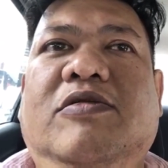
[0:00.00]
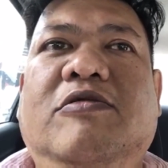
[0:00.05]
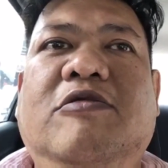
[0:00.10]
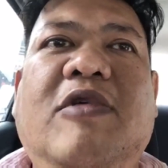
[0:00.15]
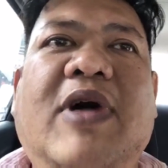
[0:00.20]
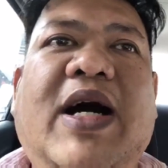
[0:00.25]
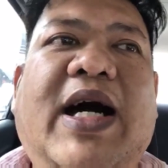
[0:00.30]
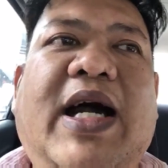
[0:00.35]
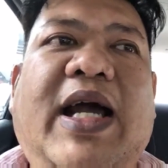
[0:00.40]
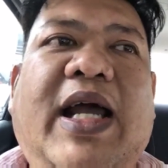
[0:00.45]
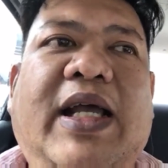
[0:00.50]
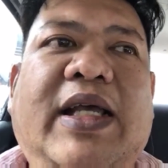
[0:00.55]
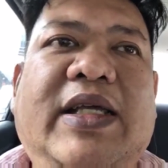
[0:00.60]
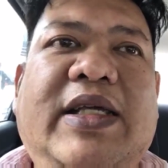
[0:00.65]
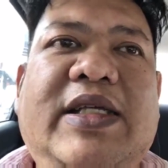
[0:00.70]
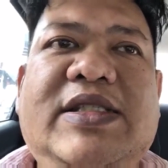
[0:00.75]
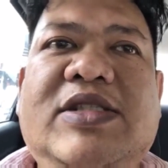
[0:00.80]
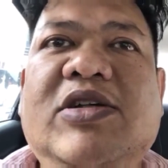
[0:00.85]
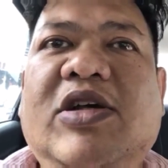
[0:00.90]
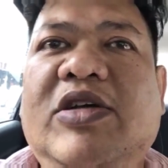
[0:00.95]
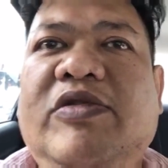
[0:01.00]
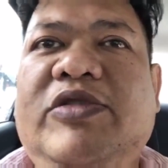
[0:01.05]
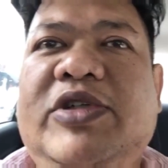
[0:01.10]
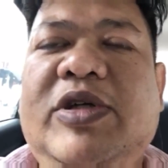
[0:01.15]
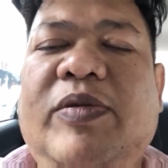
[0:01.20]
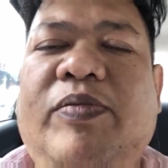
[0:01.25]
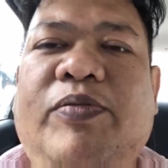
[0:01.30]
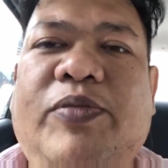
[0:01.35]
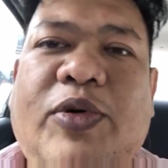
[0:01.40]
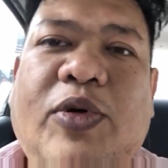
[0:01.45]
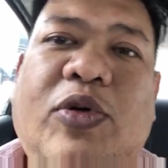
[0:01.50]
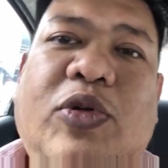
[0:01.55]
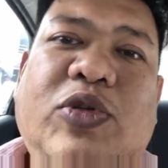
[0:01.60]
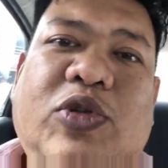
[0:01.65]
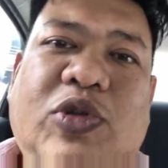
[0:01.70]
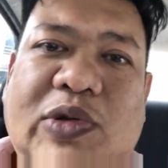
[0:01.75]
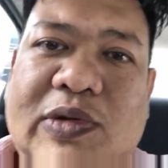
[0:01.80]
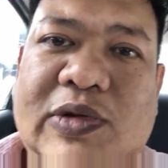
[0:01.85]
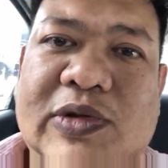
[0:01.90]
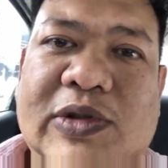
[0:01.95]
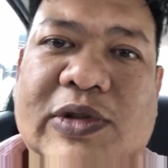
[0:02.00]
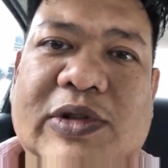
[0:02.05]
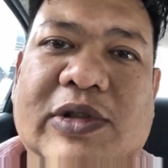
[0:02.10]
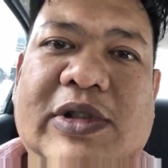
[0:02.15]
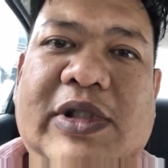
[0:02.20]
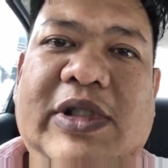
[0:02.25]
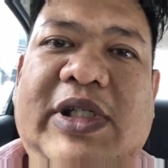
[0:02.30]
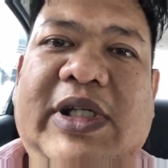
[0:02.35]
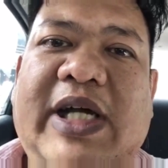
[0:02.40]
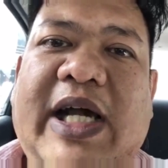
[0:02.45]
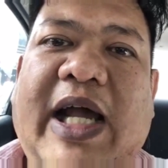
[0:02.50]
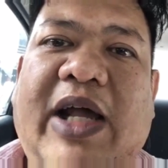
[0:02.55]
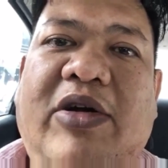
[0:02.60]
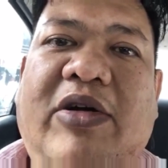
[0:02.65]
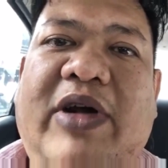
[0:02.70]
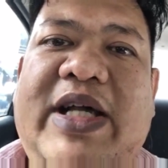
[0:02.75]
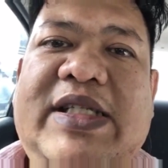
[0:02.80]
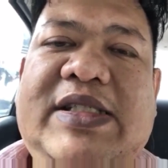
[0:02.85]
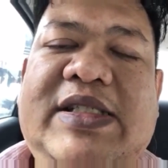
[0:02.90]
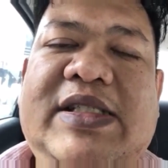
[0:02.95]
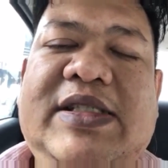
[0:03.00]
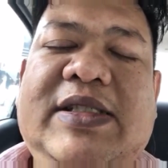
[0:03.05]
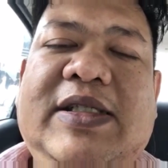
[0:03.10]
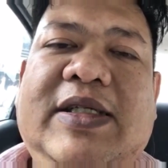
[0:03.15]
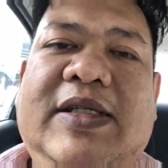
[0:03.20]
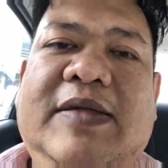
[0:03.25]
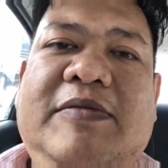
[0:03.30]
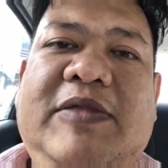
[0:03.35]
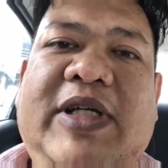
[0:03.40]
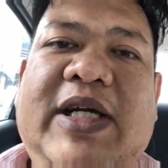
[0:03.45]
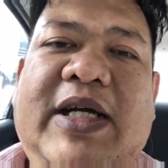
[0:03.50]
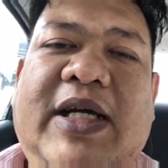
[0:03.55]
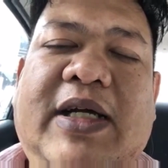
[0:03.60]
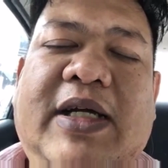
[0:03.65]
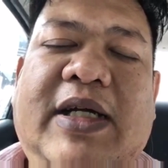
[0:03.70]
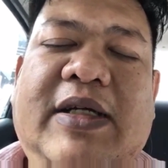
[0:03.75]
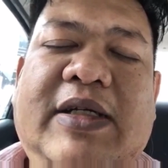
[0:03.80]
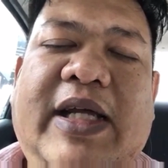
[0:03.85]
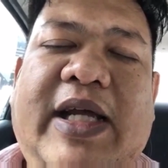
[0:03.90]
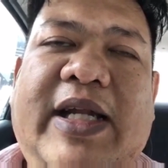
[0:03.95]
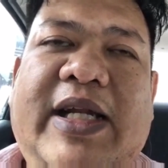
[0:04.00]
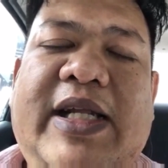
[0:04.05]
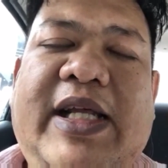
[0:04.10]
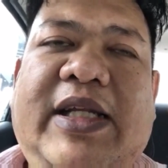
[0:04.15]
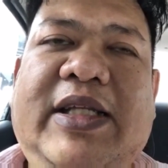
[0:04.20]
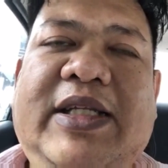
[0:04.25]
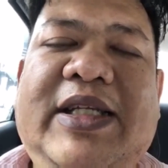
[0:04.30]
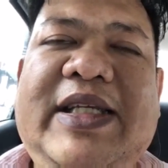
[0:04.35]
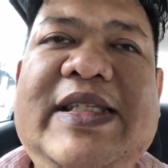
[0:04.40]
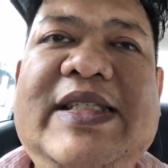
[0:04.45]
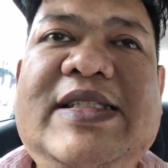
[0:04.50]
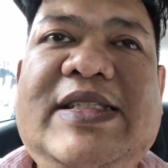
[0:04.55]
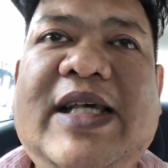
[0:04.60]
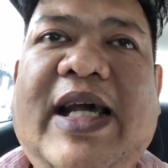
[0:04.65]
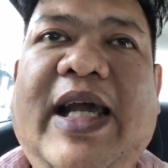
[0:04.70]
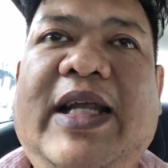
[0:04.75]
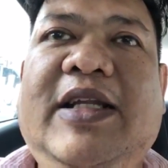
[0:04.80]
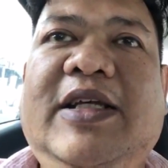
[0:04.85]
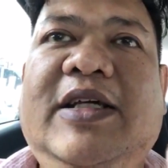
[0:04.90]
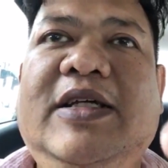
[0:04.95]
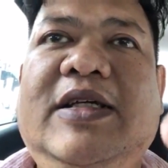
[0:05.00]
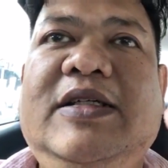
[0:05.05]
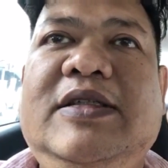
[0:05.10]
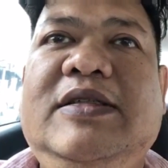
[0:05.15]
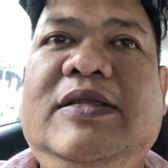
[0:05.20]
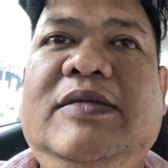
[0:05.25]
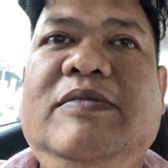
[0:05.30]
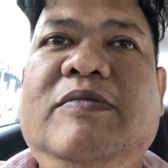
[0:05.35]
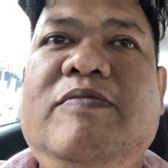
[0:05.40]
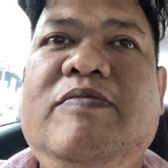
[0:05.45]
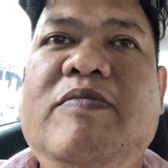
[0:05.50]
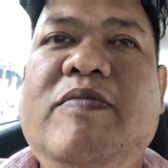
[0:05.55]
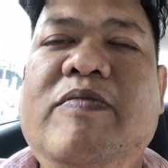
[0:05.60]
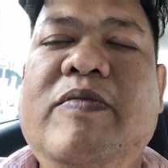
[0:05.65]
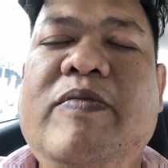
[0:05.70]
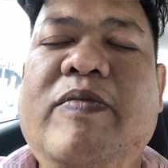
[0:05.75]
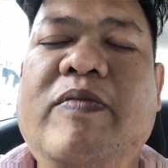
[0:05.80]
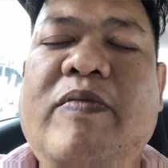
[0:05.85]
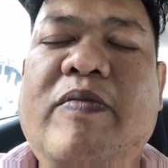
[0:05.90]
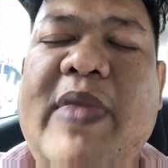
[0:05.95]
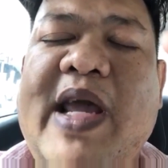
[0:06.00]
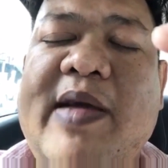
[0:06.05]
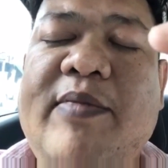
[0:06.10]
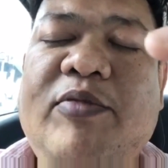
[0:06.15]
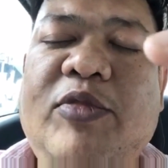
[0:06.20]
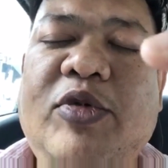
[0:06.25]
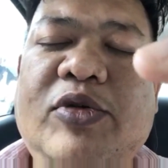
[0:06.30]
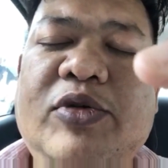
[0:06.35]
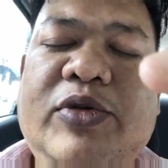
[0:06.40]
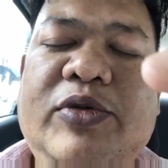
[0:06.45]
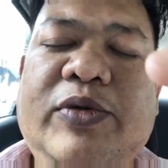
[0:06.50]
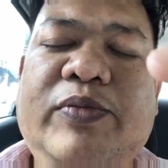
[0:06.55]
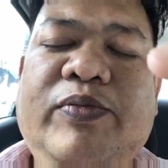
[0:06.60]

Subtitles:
why it's not even a pro tool. The iOS system, and then inside the MacBook